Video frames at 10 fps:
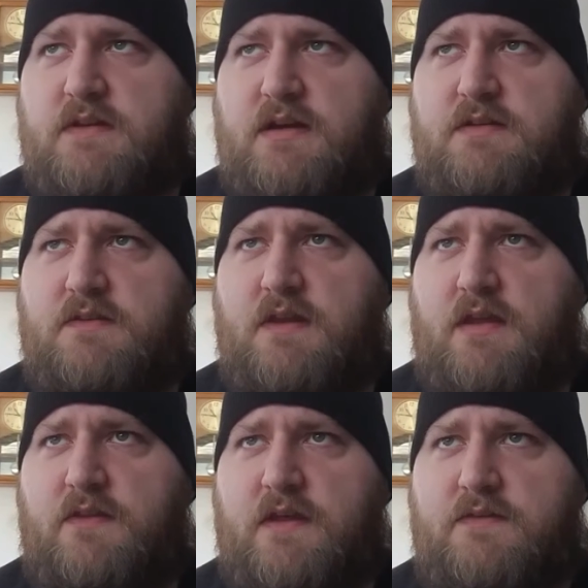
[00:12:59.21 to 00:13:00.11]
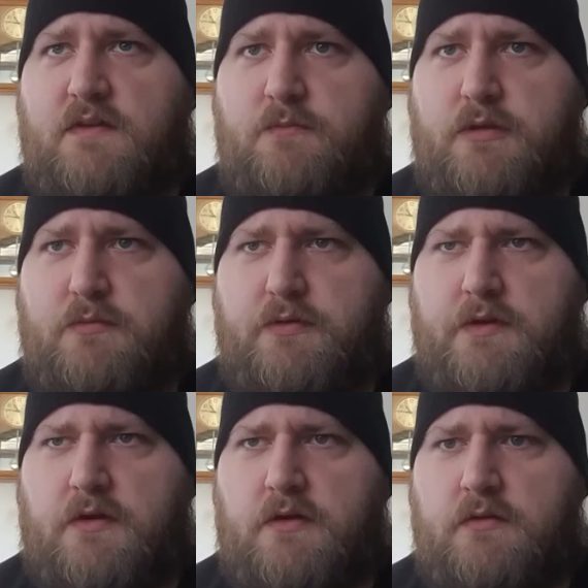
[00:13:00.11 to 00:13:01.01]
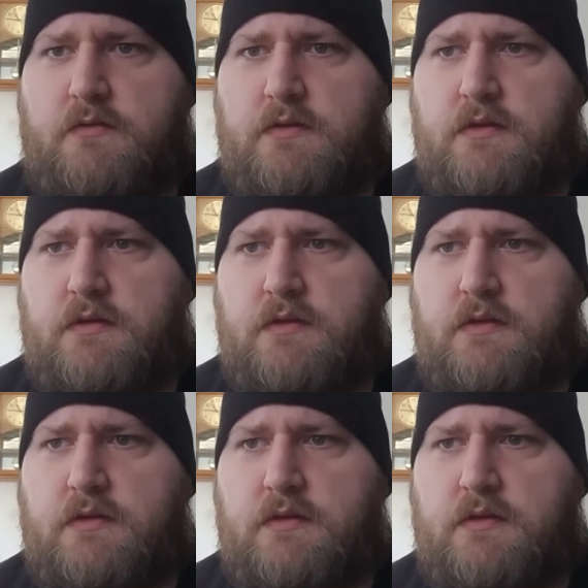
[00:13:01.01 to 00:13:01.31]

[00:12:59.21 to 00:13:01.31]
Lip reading: not to say that some people are